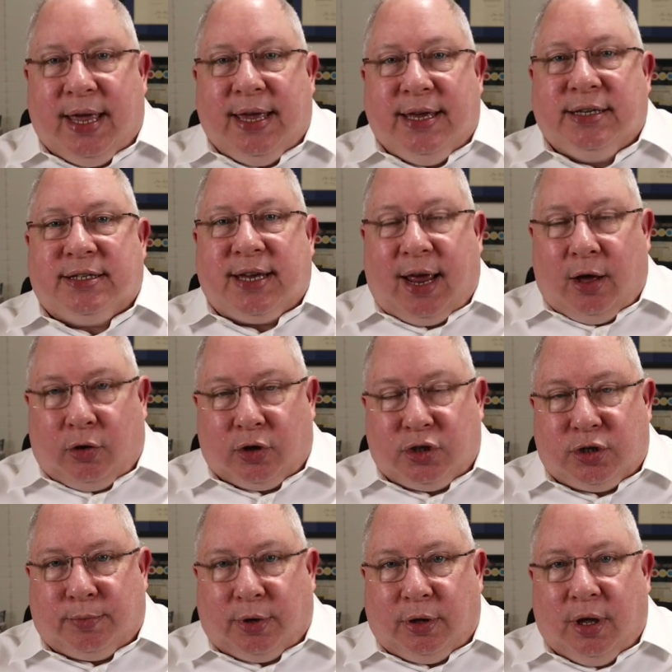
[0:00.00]
is
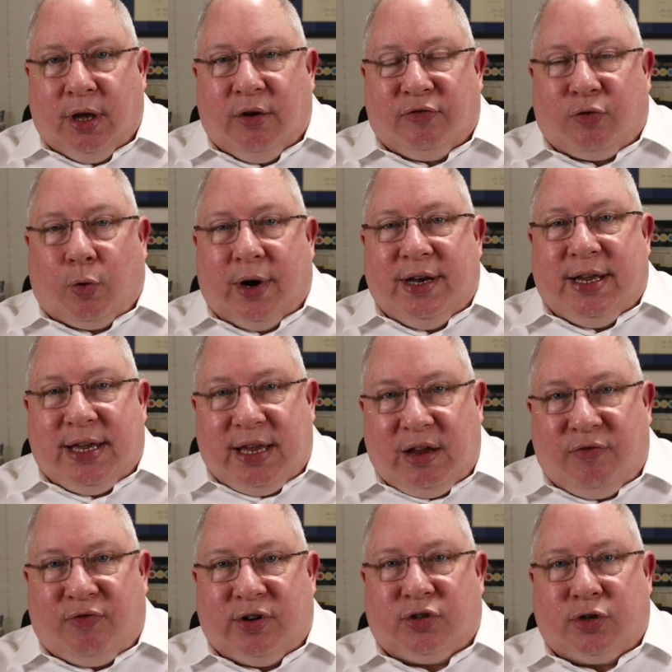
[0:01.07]
eligible for an
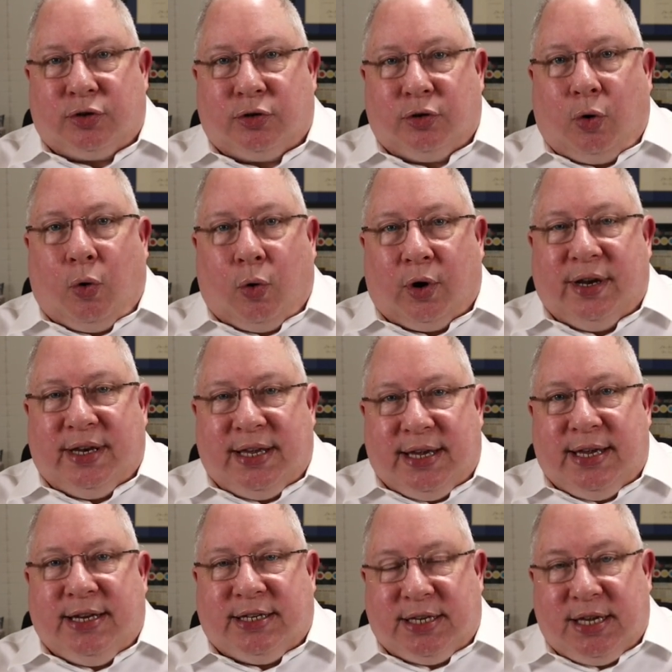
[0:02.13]
e-visitor or an
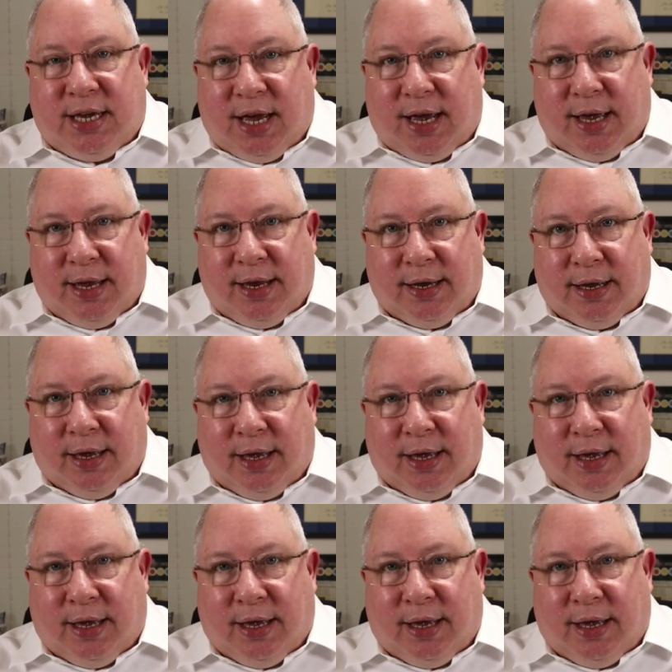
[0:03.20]
ETA,